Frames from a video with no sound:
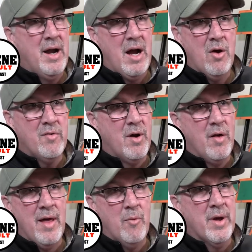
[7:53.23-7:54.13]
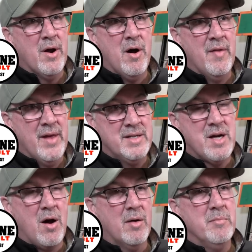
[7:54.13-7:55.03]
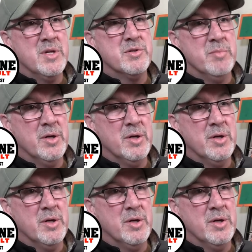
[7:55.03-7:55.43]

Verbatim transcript: however all that went on, they talked Mr.